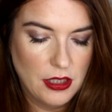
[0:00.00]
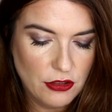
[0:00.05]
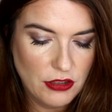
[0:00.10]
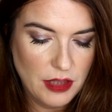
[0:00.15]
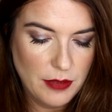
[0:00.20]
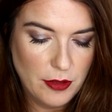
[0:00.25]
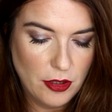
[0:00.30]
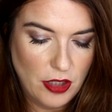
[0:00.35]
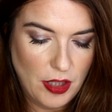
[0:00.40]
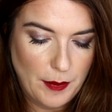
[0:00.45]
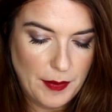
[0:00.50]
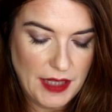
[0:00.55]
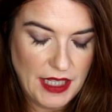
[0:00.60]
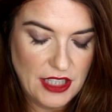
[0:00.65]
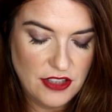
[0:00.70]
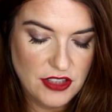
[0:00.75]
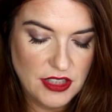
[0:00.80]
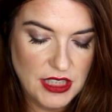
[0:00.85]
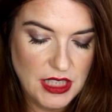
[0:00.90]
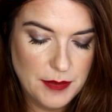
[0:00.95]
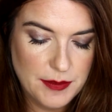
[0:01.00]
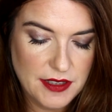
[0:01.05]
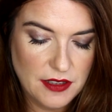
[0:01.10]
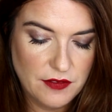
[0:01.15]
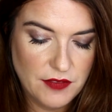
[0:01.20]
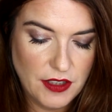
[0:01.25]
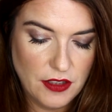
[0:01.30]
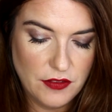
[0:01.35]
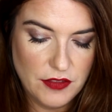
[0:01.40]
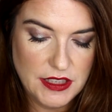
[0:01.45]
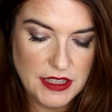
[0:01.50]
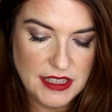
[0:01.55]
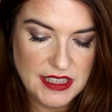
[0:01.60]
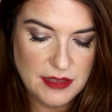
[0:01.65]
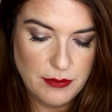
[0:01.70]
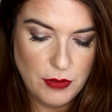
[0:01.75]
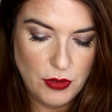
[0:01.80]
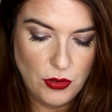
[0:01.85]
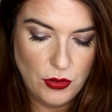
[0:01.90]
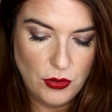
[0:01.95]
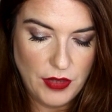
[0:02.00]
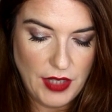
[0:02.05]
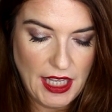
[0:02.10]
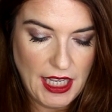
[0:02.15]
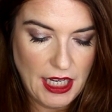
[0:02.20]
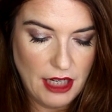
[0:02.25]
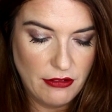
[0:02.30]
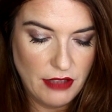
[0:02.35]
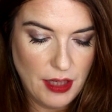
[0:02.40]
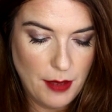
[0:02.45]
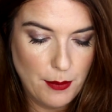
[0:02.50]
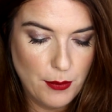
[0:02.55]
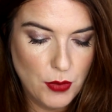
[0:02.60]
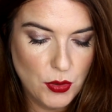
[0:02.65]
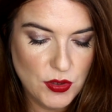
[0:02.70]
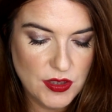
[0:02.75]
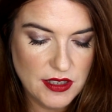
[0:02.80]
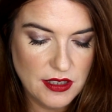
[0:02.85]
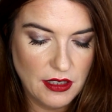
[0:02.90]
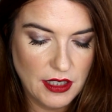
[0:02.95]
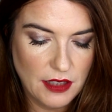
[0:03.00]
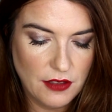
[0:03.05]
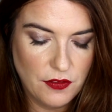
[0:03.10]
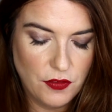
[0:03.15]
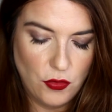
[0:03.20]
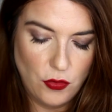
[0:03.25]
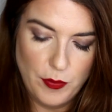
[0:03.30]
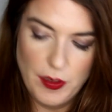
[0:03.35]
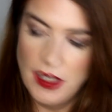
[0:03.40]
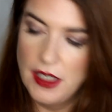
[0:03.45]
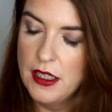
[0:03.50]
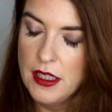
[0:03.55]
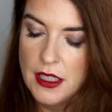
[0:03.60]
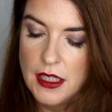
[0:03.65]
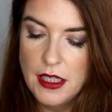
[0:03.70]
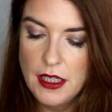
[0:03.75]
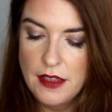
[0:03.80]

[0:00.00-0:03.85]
Creamy on application, lips are velvety smooth, airy mousse-like formula.